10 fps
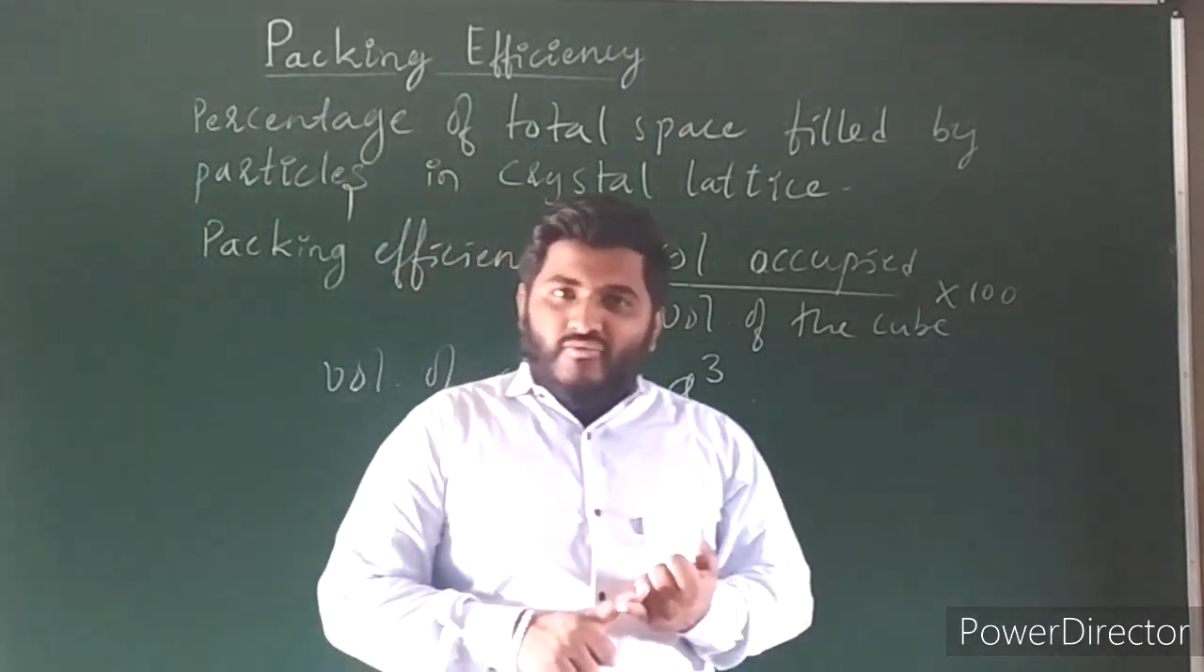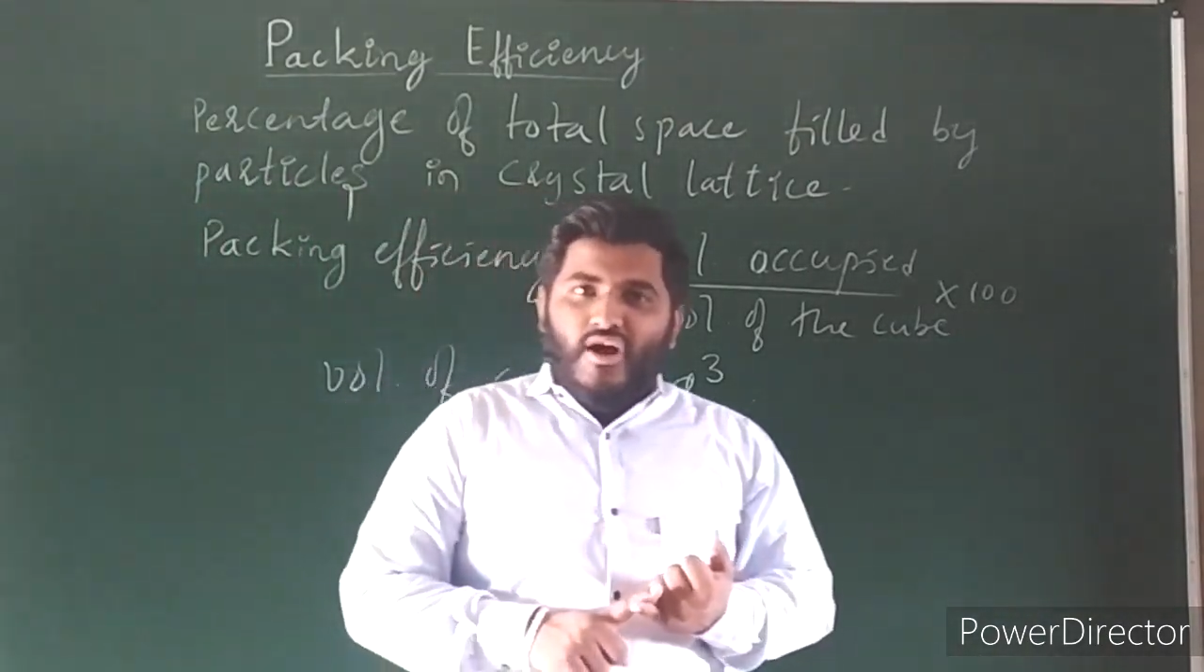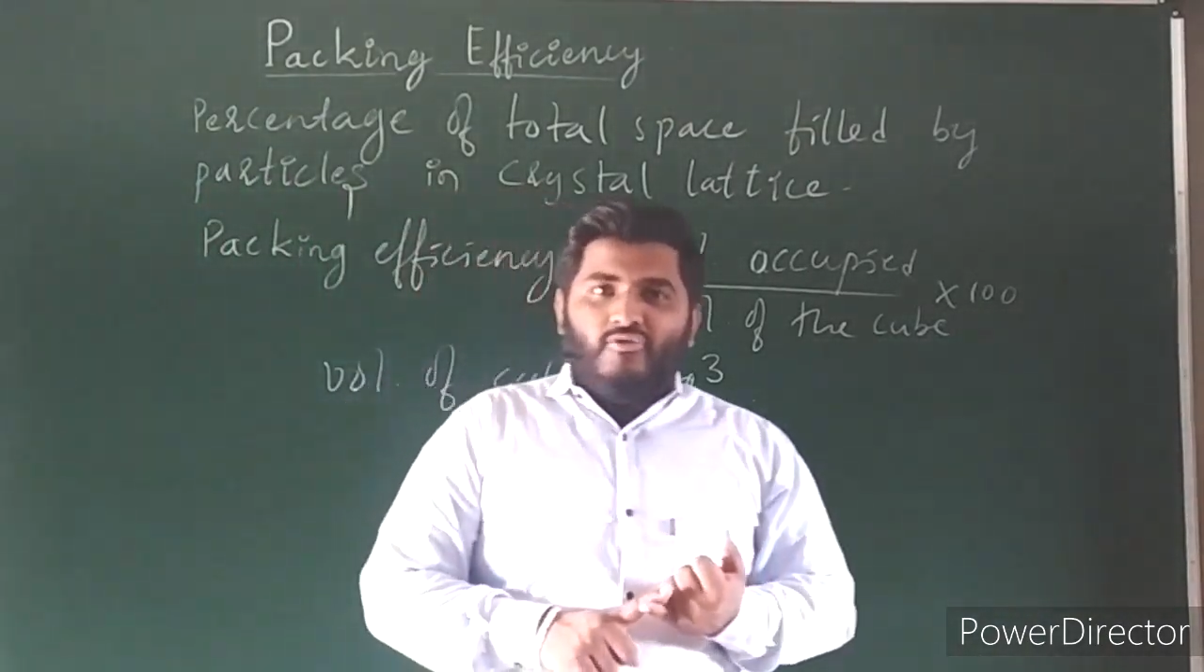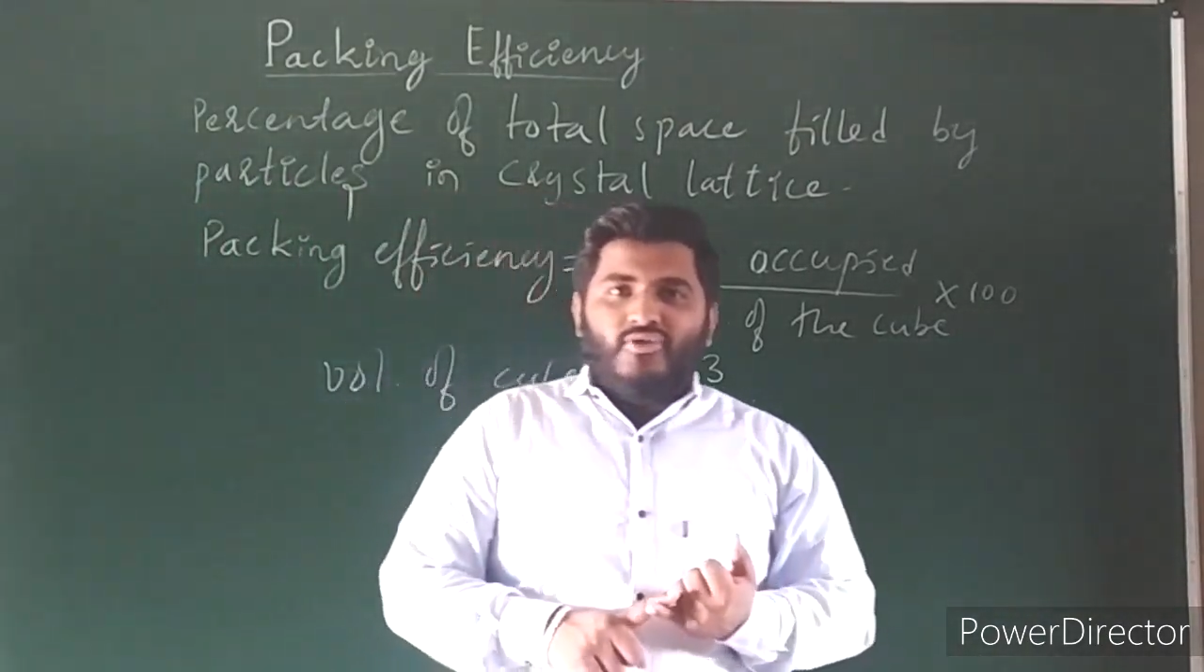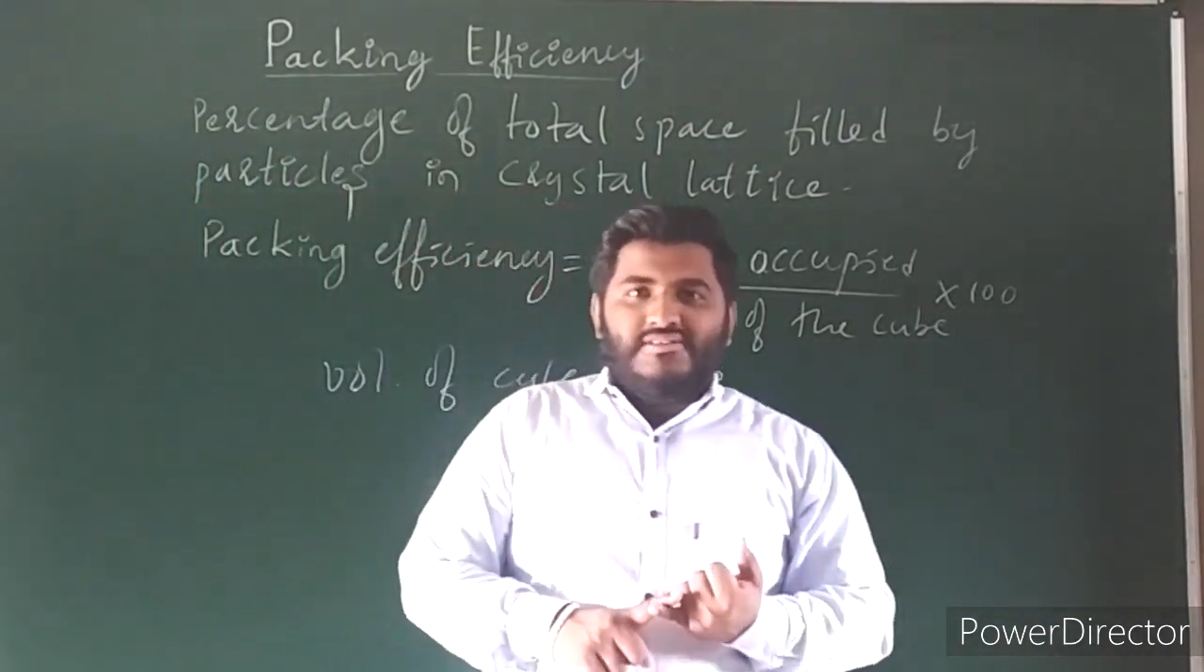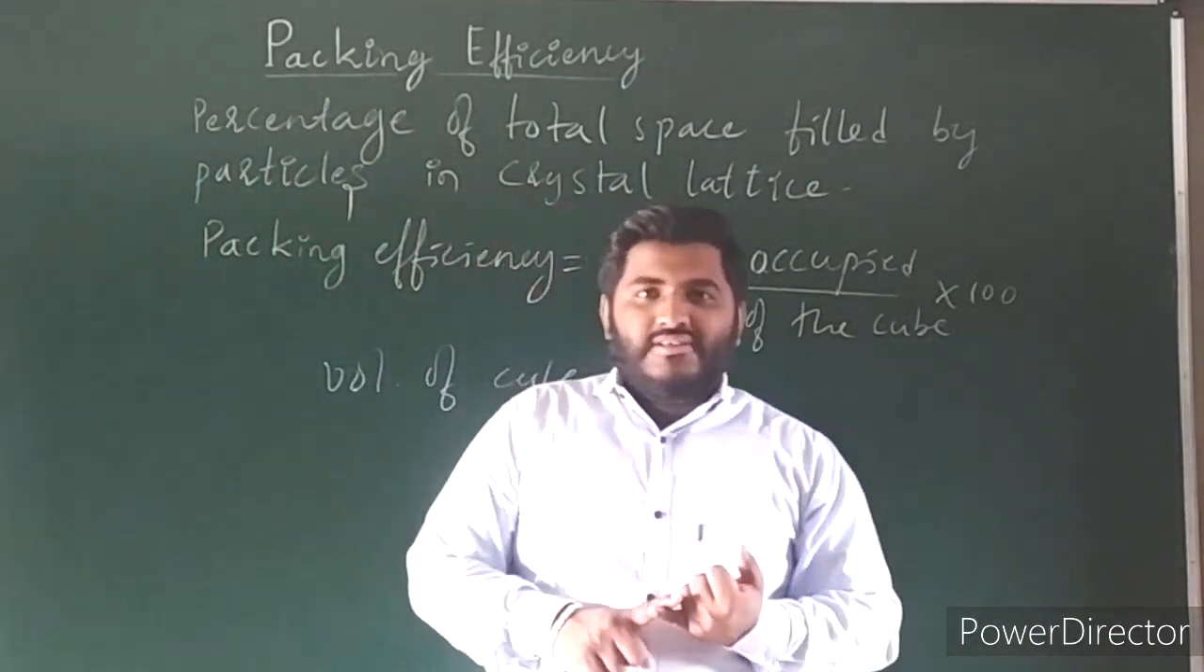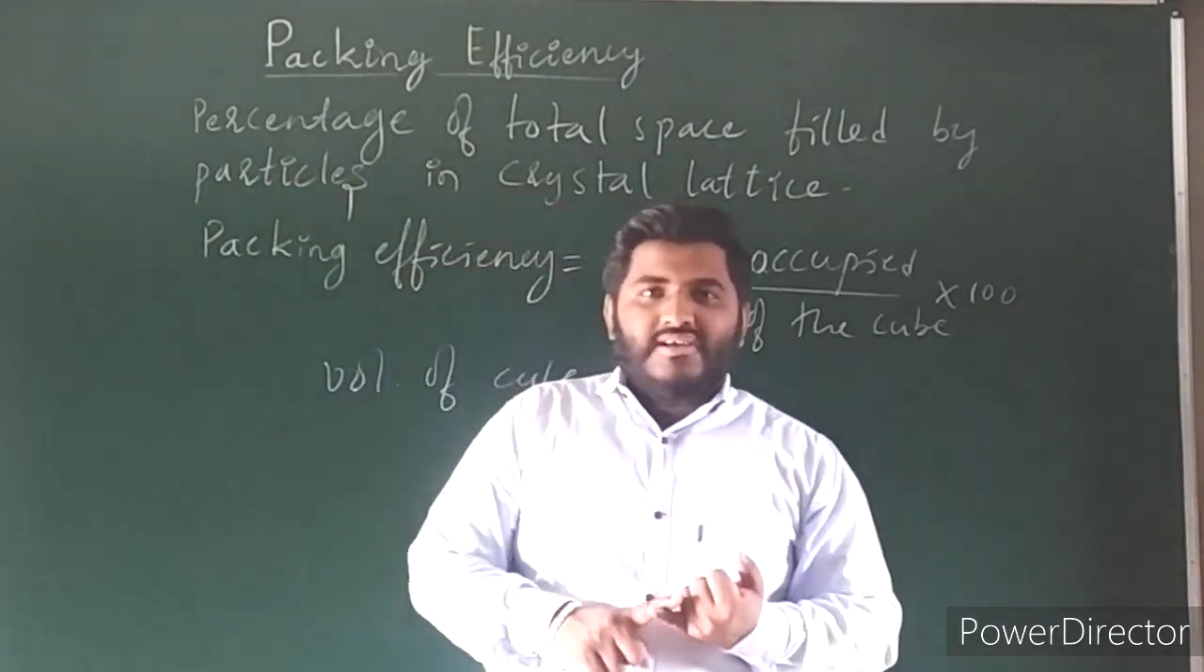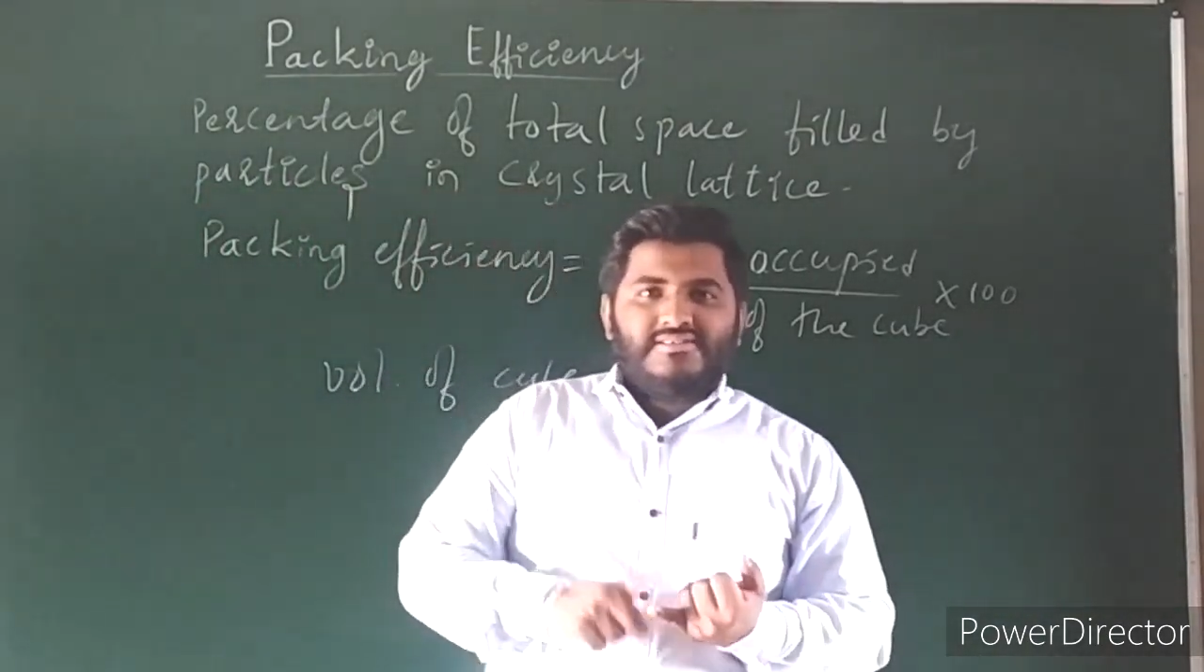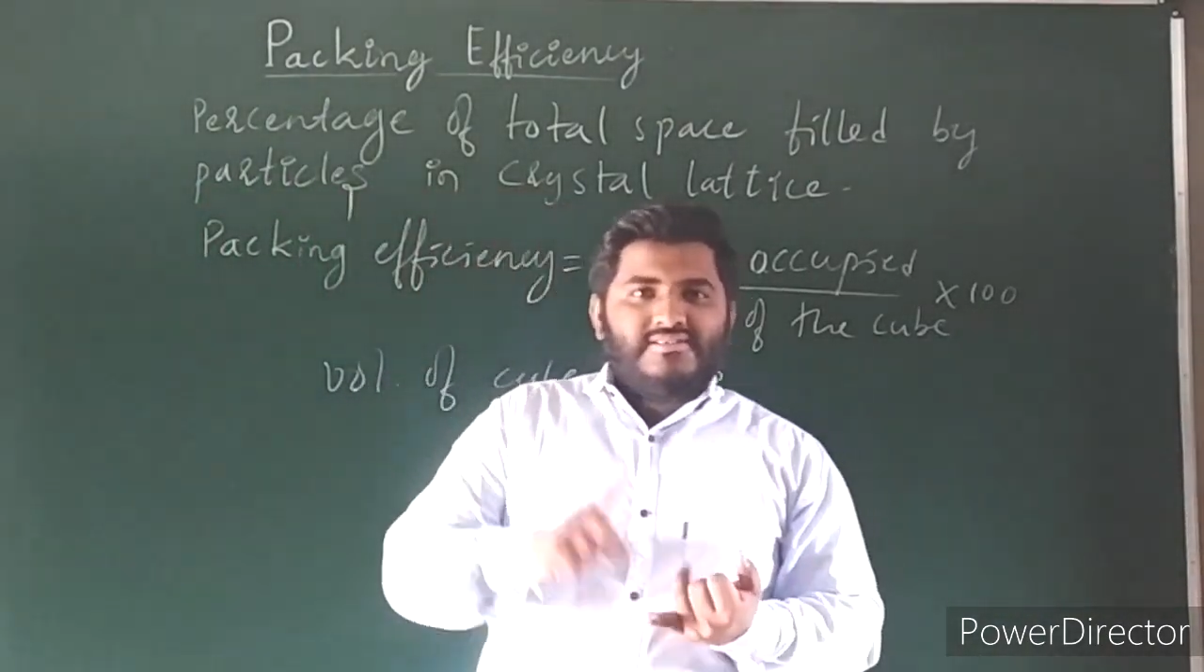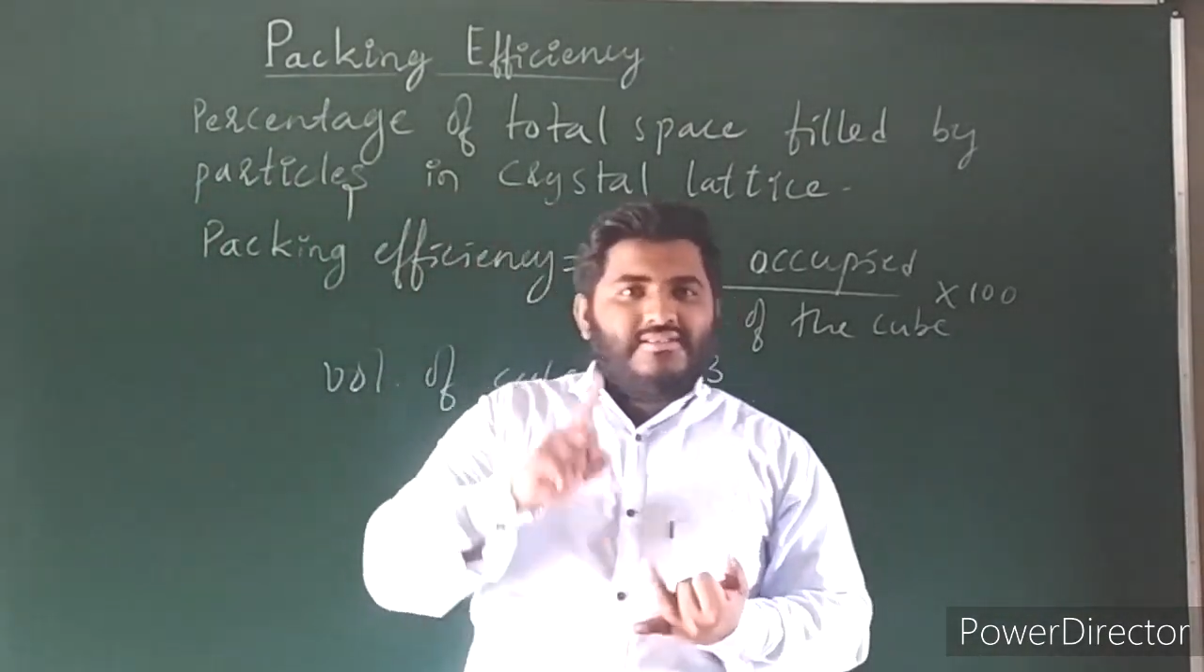we have to discuss.